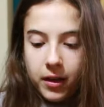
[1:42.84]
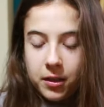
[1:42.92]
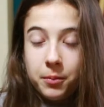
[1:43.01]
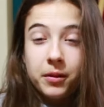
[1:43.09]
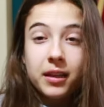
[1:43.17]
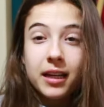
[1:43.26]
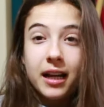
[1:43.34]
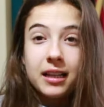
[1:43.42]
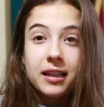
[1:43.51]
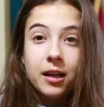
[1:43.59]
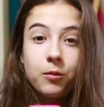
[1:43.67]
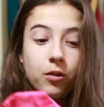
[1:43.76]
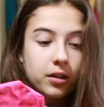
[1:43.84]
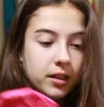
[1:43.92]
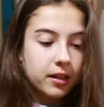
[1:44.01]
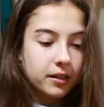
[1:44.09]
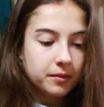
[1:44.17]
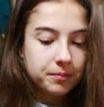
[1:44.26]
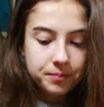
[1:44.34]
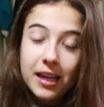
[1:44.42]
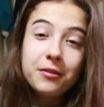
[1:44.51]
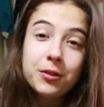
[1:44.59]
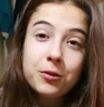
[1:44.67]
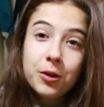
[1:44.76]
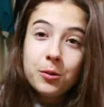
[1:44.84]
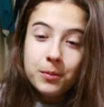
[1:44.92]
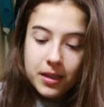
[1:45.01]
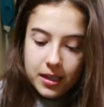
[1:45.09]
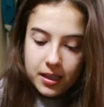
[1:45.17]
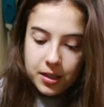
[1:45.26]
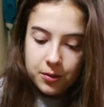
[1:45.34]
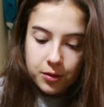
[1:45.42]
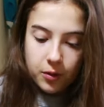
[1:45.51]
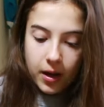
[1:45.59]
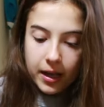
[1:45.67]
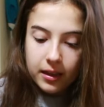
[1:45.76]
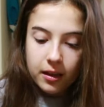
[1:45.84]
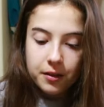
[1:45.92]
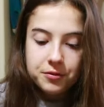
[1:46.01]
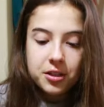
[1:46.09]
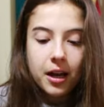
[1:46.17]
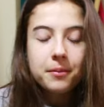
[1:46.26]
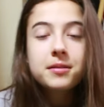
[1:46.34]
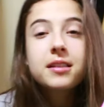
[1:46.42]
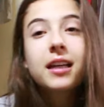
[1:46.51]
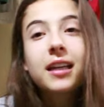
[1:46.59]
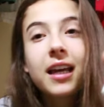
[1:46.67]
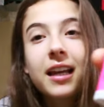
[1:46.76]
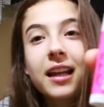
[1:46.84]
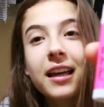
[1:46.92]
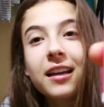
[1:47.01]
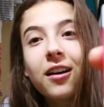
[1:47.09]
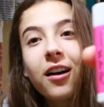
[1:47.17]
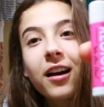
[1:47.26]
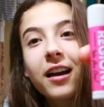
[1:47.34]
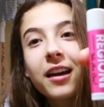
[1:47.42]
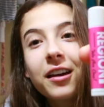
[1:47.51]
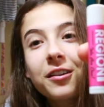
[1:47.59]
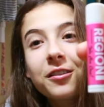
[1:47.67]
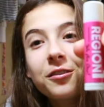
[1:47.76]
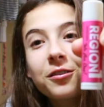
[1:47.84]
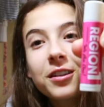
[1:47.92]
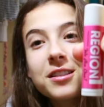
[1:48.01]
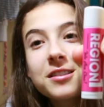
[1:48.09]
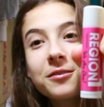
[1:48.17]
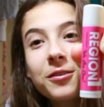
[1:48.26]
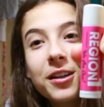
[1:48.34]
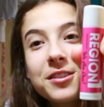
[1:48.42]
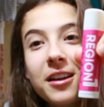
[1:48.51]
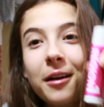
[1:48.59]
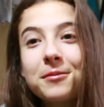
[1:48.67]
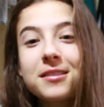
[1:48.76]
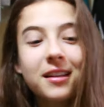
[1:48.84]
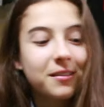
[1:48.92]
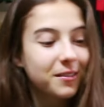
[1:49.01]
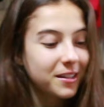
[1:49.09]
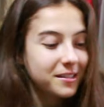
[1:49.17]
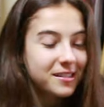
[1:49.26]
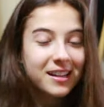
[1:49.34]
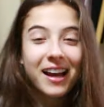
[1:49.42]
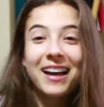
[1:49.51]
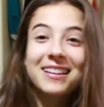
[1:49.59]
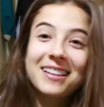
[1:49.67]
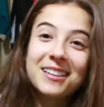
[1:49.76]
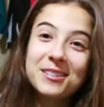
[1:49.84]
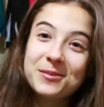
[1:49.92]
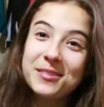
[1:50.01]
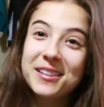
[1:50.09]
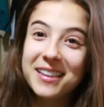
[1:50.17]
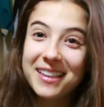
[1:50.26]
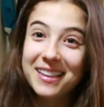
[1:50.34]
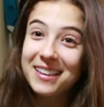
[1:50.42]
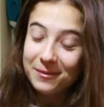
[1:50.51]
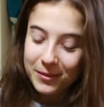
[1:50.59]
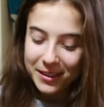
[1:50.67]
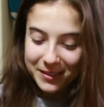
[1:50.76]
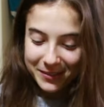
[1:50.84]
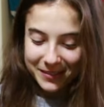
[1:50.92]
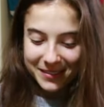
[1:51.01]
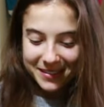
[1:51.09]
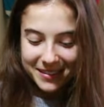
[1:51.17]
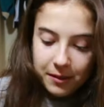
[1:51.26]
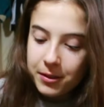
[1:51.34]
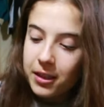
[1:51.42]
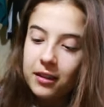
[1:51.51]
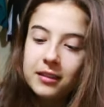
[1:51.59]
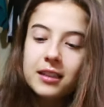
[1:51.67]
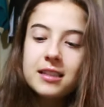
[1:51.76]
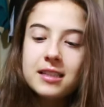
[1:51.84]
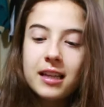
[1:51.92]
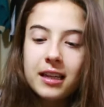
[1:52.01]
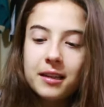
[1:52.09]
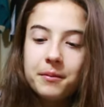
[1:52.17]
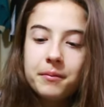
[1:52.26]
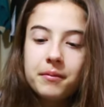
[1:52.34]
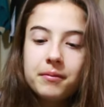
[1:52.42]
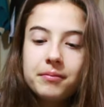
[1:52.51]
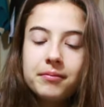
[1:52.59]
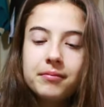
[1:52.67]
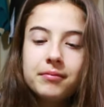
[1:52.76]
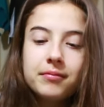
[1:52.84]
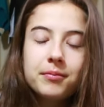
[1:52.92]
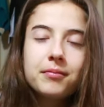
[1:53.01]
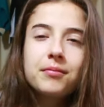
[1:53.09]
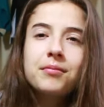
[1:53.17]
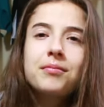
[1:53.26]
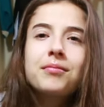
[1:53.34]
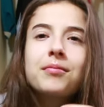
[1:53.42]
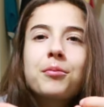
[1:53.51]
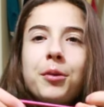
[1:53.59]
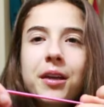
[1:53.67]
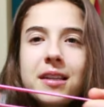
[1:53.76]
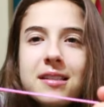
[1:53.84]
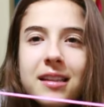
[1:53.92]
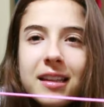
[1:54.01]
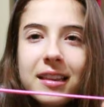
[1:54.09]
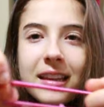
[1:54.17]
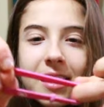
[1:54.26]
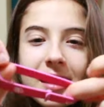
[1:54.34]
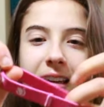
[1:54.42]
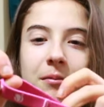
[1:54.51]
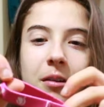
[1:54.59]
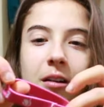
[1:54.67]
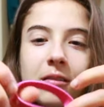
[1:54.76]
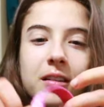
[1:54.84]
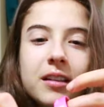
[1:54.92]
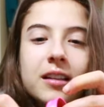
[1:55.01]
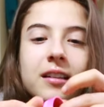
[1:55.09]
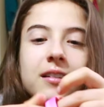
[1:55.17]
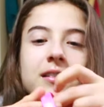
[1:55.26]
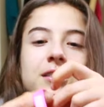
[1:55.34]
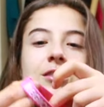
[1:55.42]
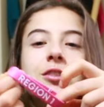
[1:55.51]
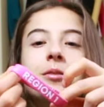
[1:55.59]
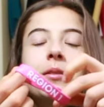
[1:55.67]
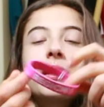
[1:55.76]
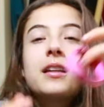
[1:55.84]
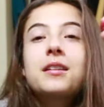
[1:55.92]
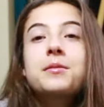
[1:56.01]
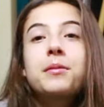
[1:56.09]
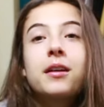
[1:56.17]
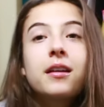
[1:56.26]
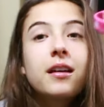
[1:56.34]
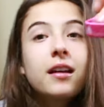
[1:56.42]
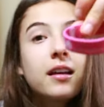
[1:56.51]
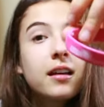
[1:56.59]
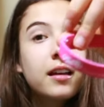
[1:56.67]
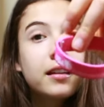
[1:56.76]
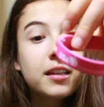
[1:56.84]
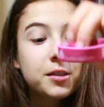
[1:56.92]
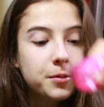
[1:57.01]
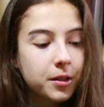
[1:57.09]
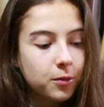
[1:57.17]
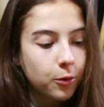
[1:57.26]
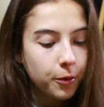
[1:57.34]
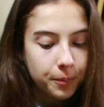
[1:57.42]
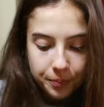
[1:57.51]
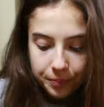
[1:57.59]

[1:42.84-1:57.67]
I could put like anything I want in here. If you know me, you know I love chapstick, and I got Region One chapstick, which I think is pretty pretty cool. And I got this like bracelet thing. I'm not really sure what it is, but I think it's pretty cool.